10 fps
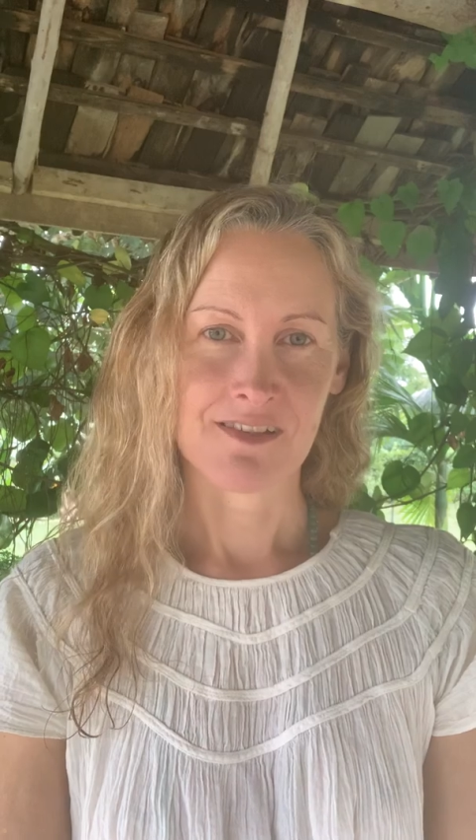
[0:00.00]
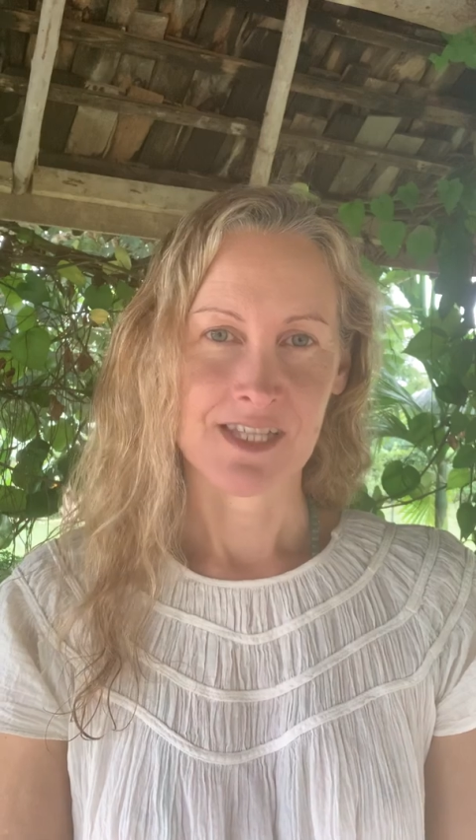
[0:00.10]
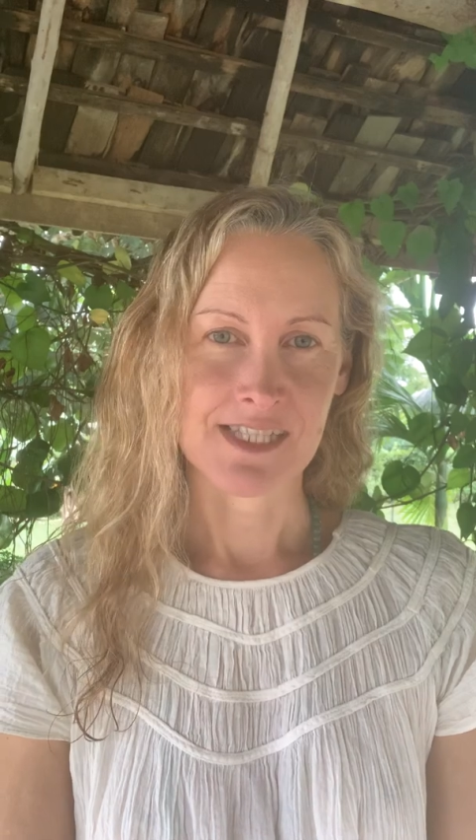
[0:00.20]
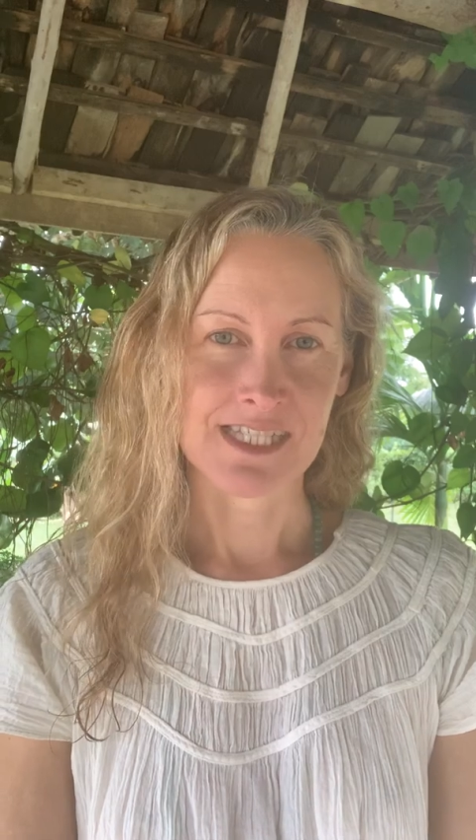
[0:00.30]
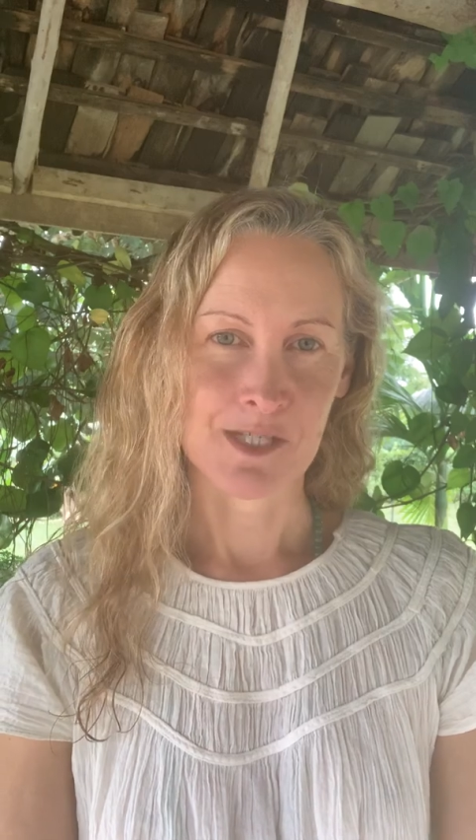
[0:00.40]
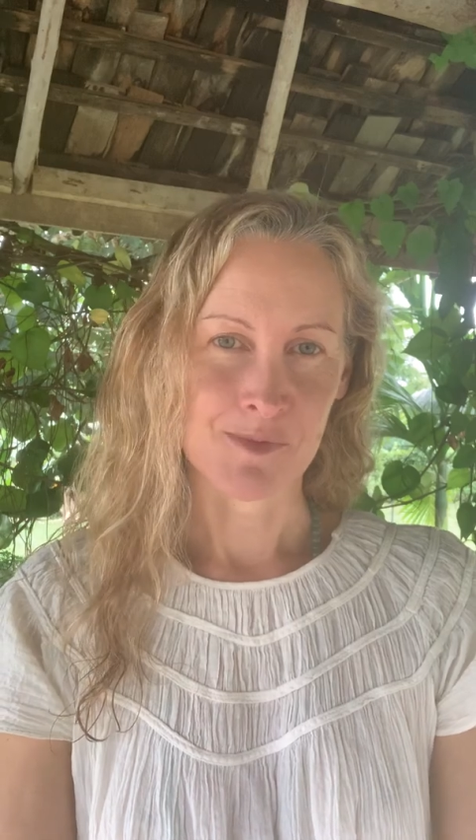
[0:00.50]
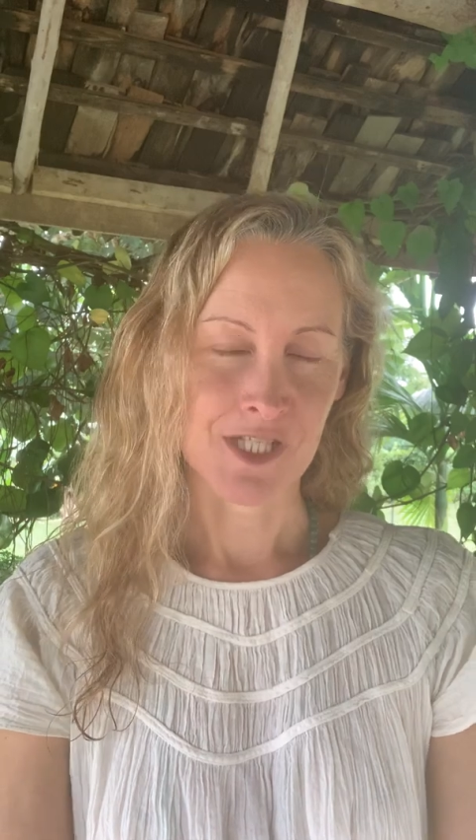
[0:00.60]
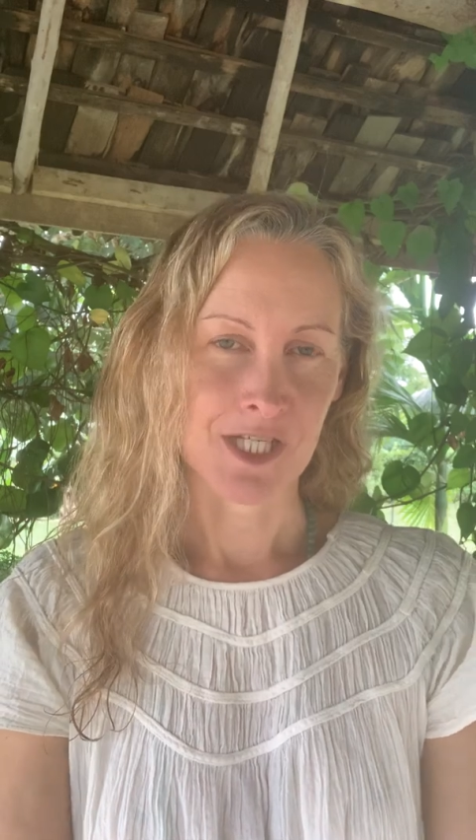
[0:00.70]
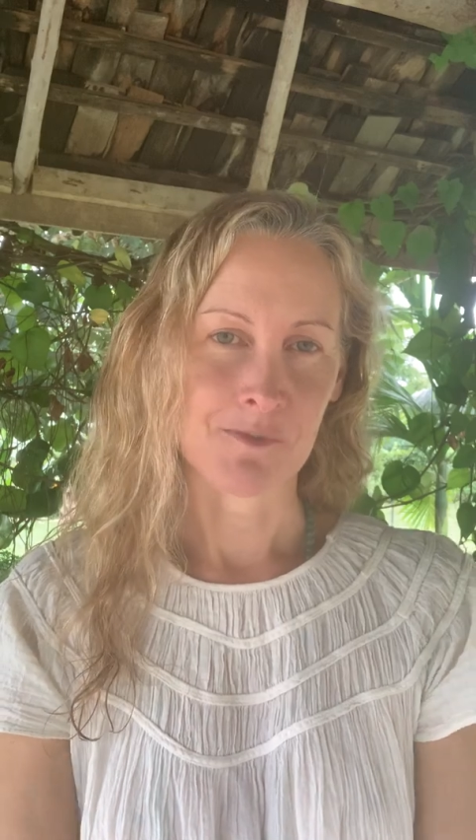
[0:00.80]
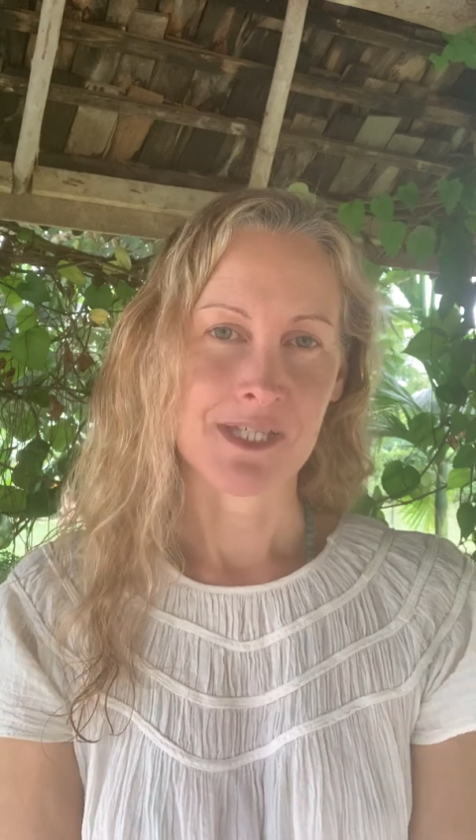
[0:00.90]
these tips
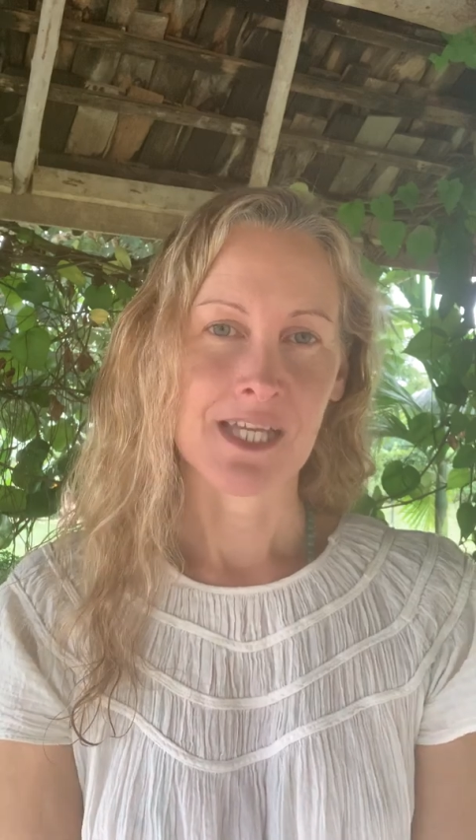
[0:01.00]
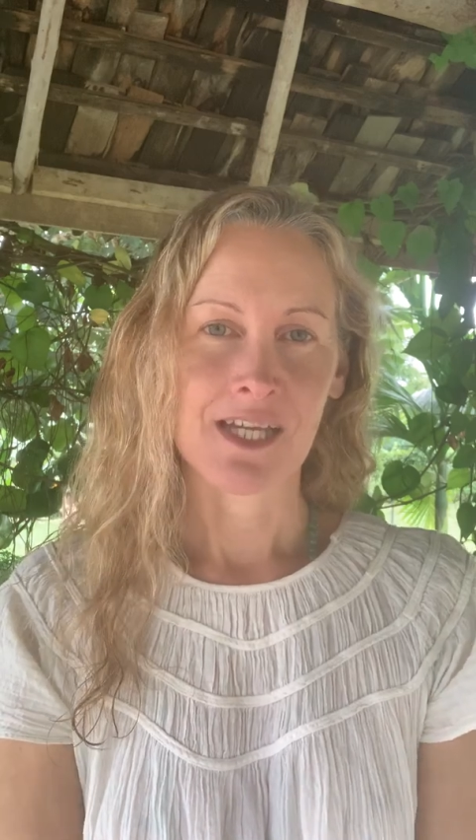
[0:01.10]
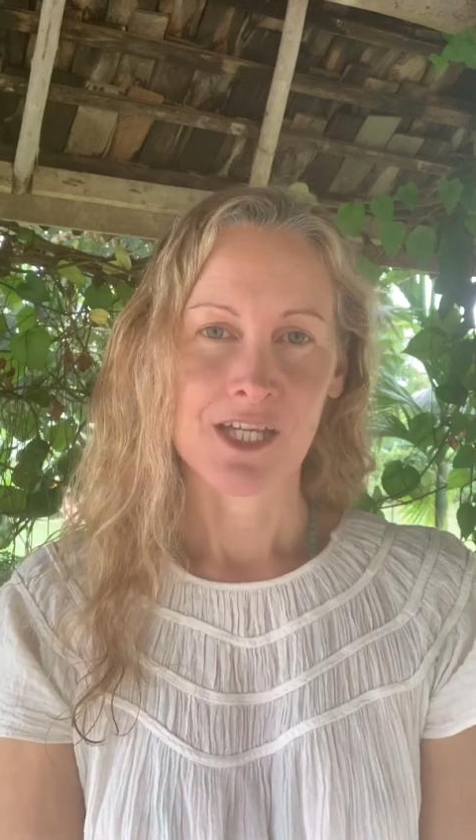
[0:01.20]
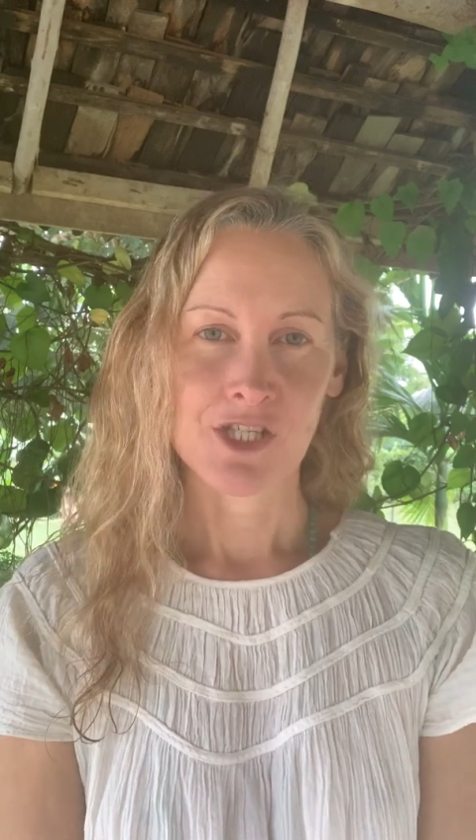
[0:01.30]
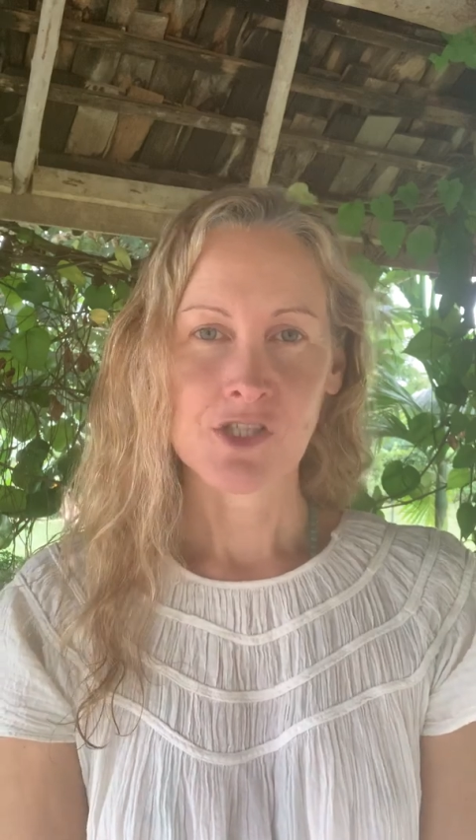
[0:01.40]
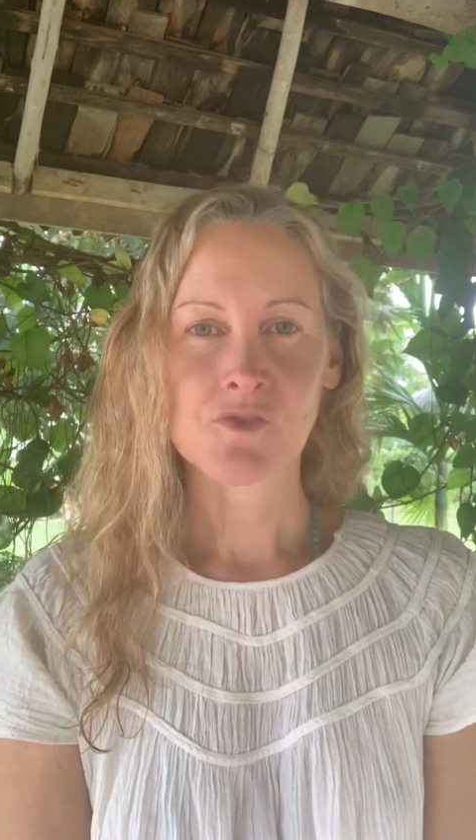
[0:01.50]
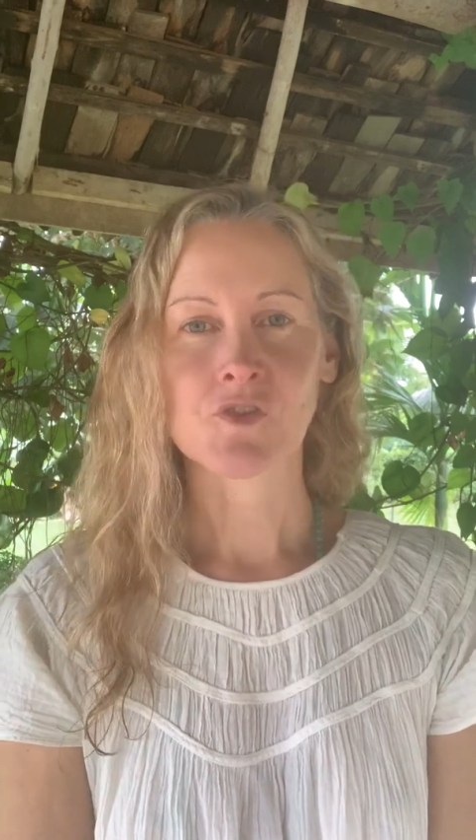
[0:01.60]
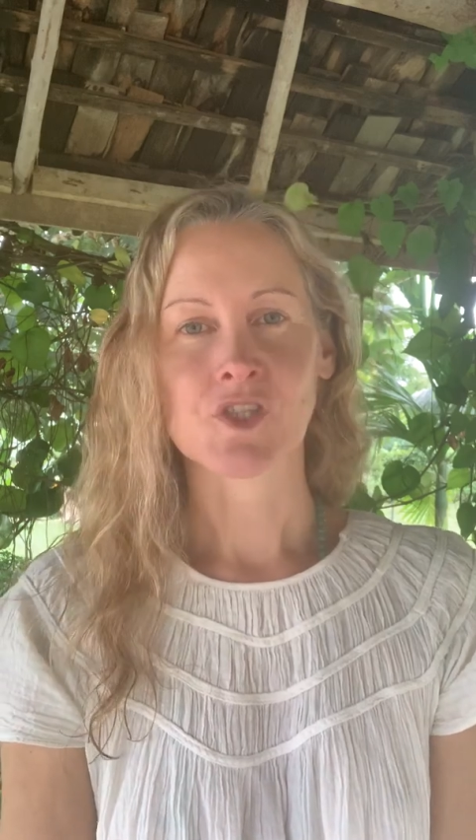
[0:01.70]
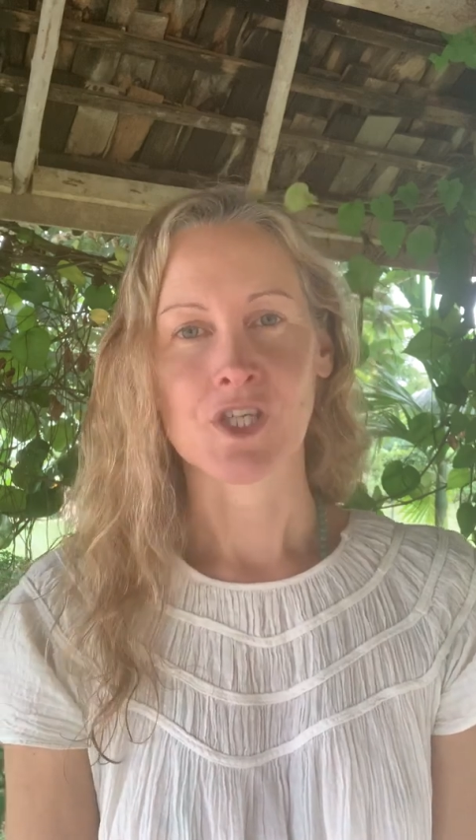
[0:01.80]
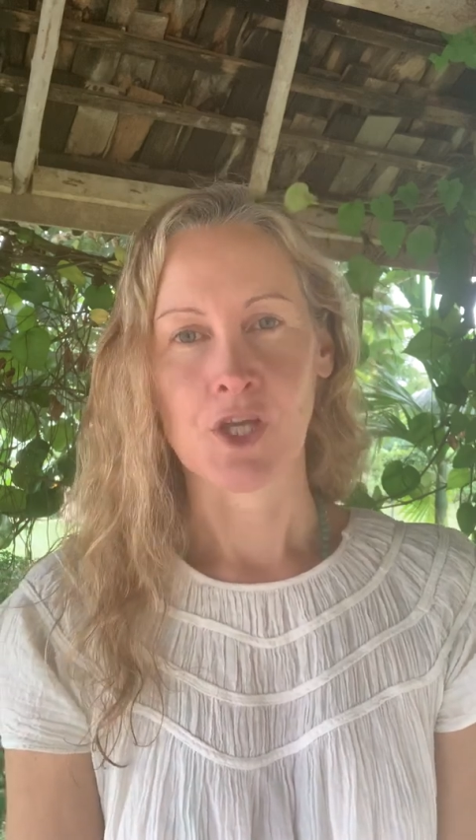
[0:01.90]
are going to be
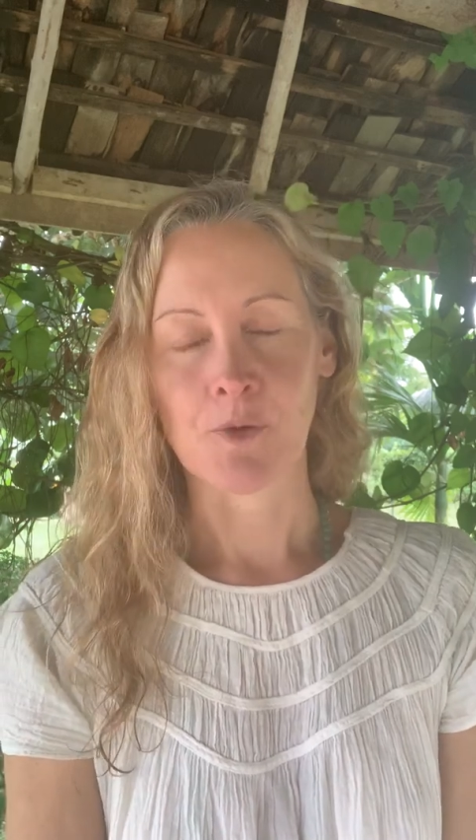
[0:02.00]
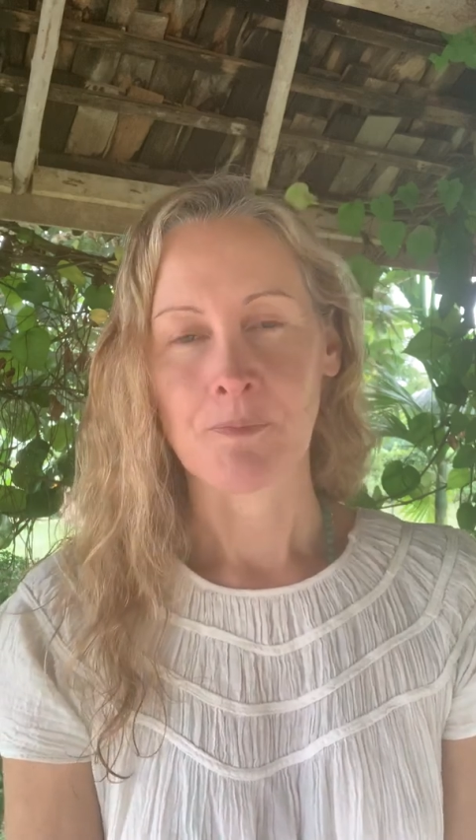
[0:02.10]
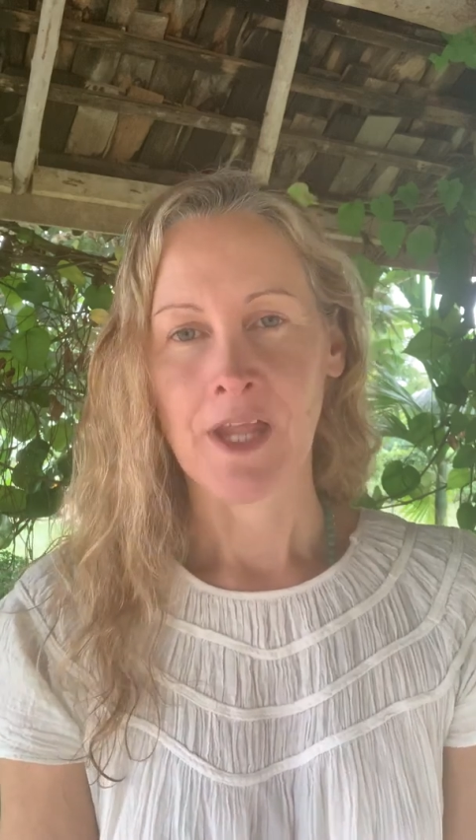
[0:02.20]
useful to you.